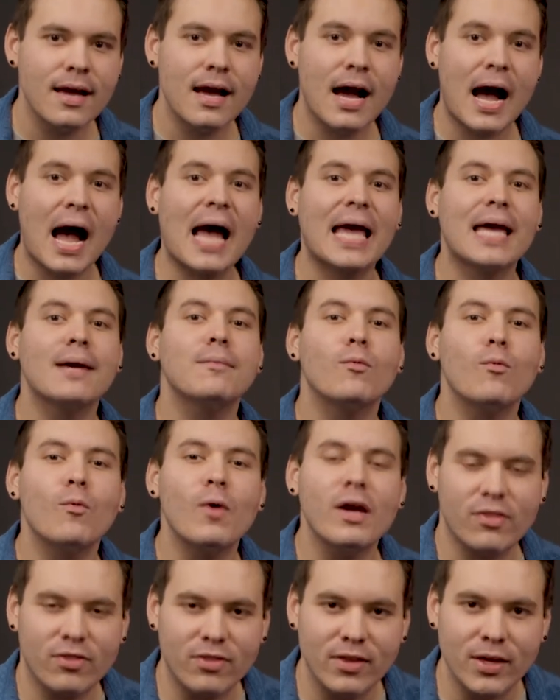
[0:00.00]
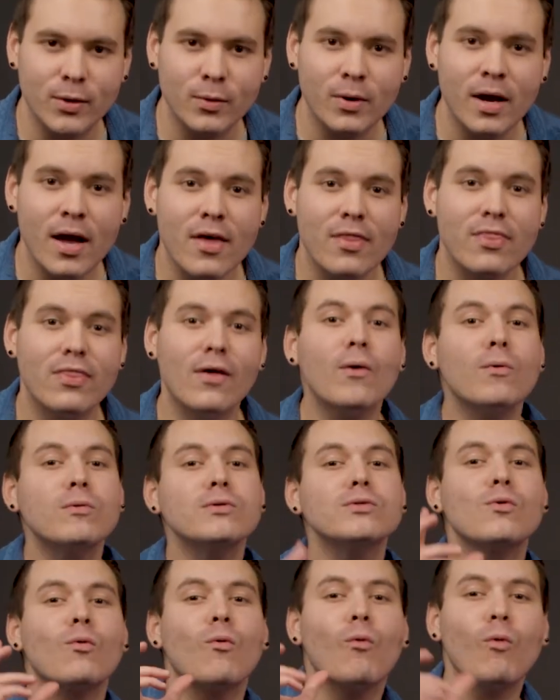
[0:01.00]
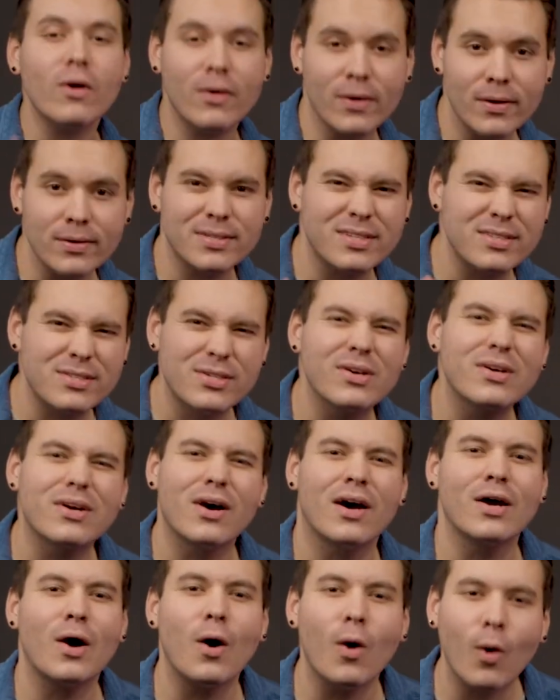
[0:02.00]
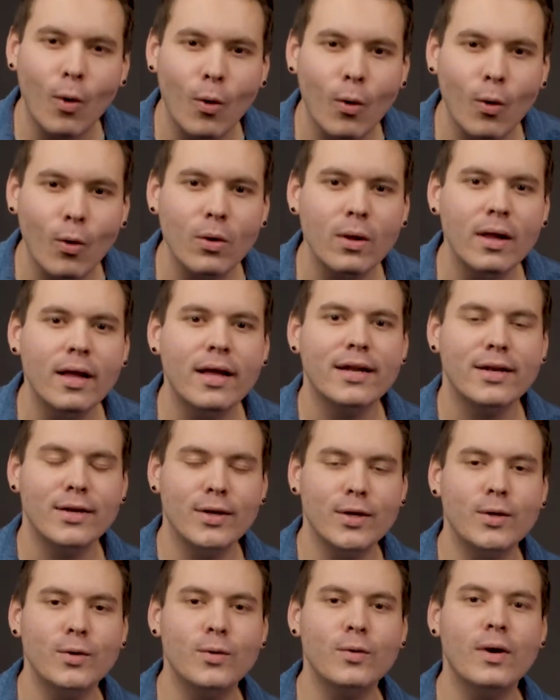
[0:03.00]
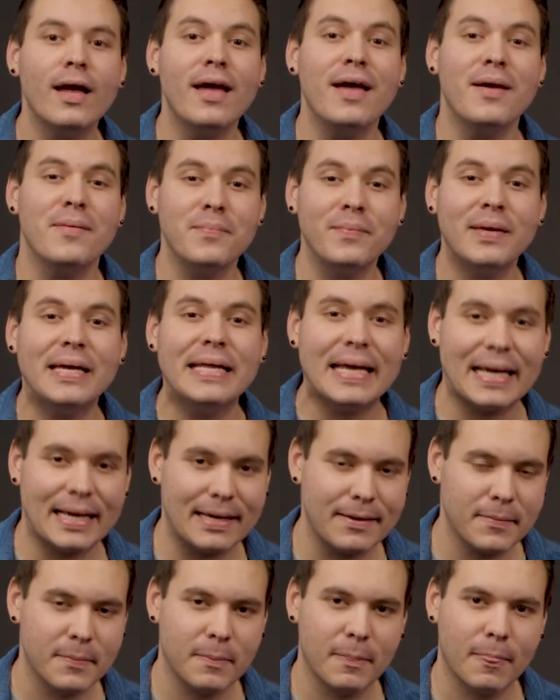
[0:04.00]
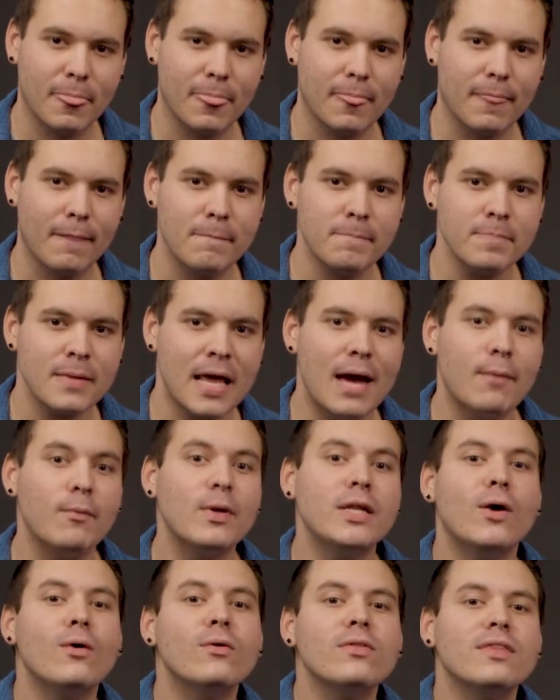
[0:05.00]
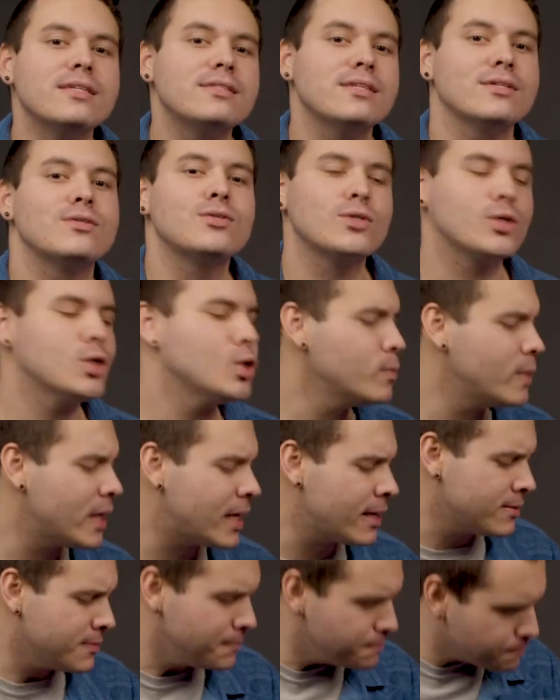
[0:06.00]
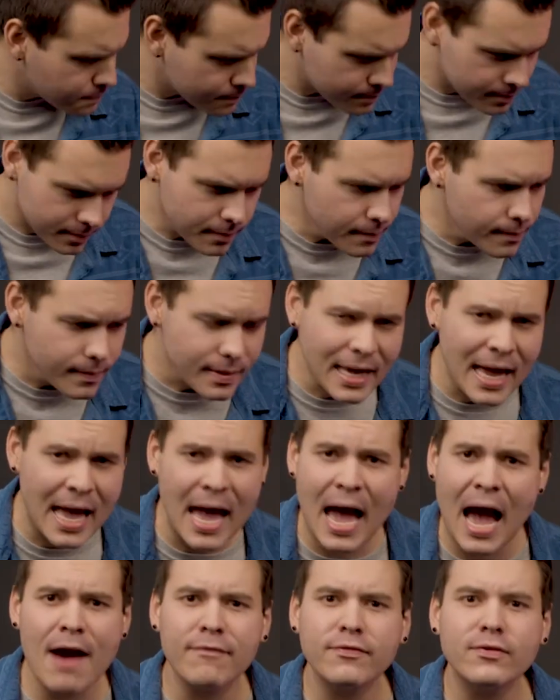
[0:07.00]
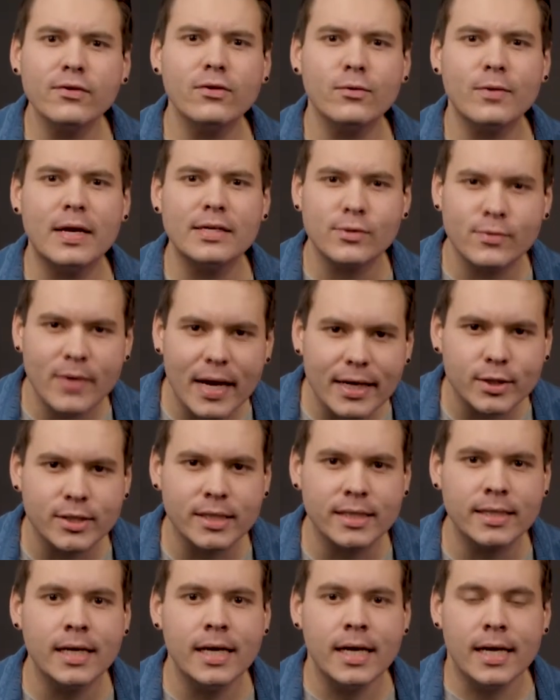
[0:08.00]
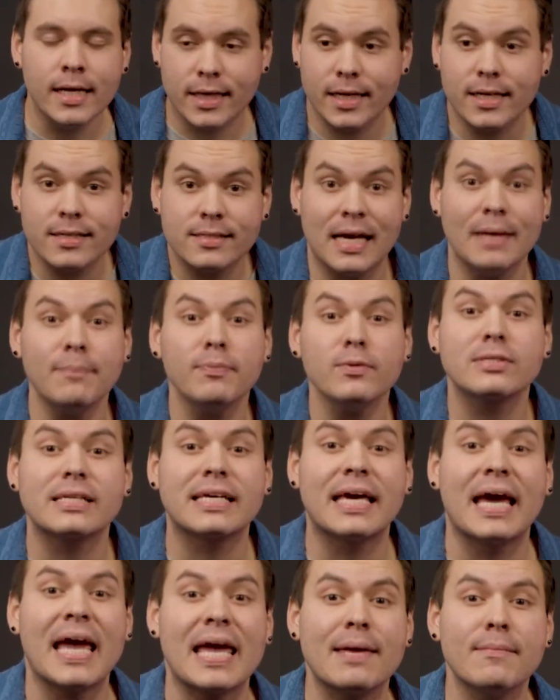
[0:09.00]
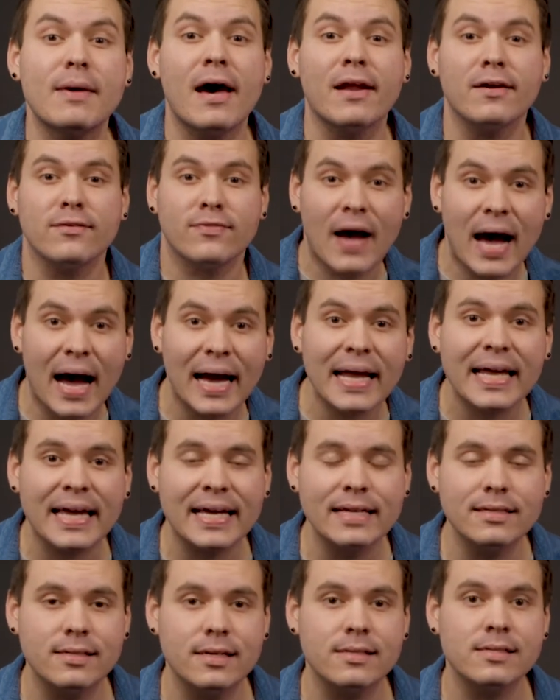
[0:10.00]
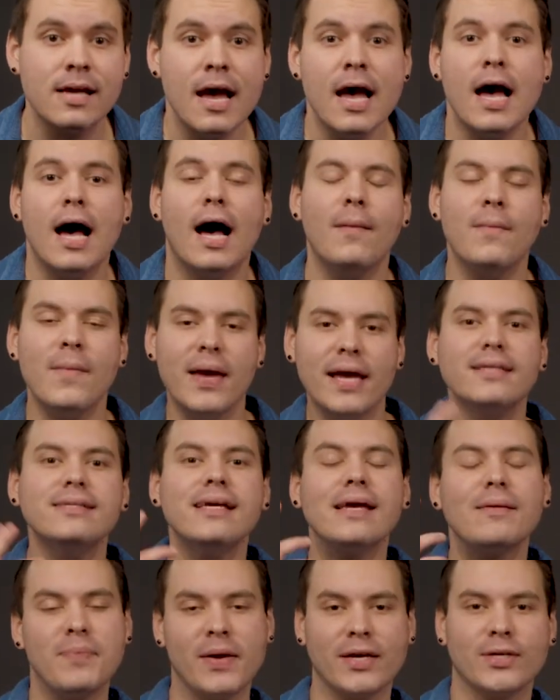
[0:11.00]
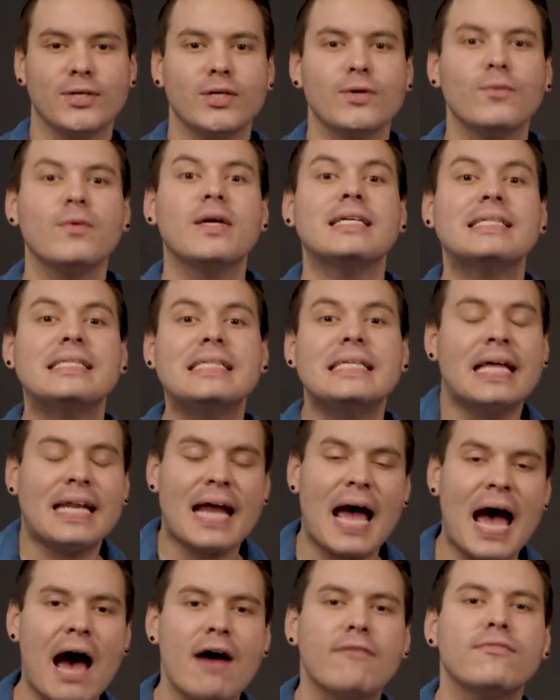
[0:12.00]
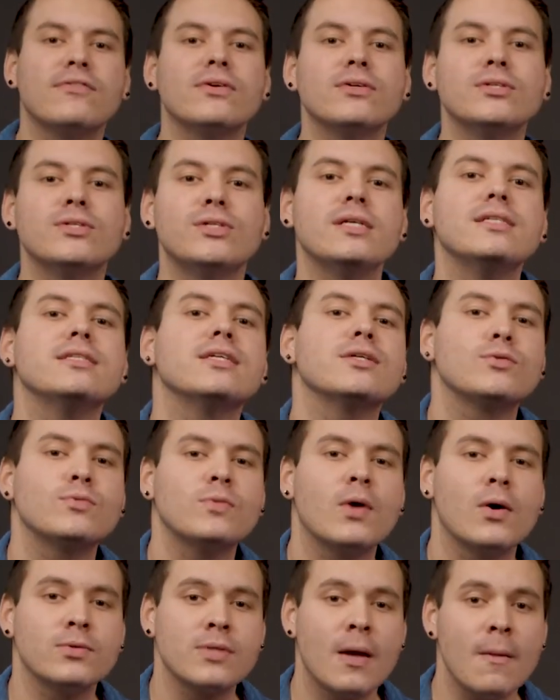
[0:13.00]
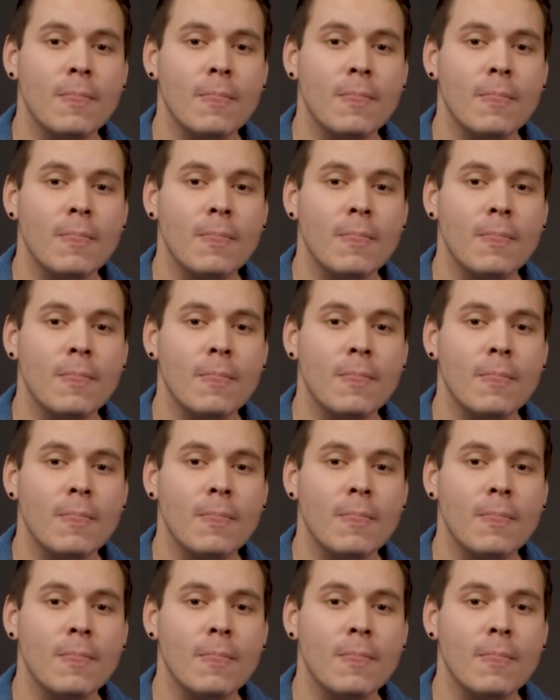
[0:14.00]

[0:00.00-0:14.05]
I am with you. Those words took on a whole new meaning. And we know this is true because after the resurrection, the disciples came out of hiding. It's this amazing picture we see that after Jesus rose,